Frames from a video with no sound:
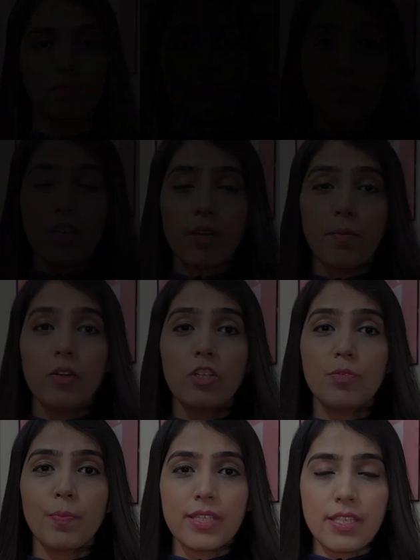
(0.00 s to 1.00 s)
Talking
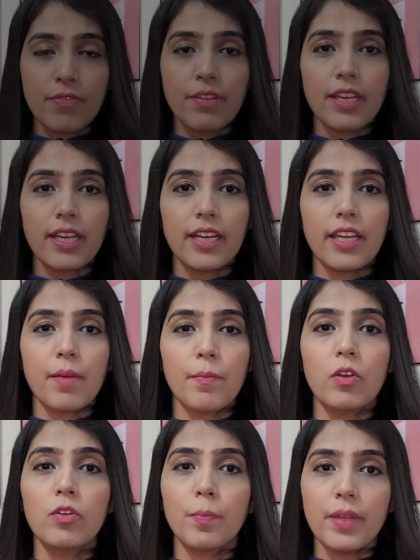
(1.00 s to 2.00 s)
about specifically
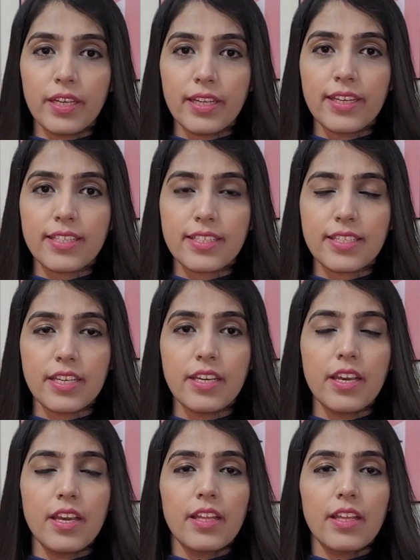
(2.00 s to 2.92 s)
about PTSD,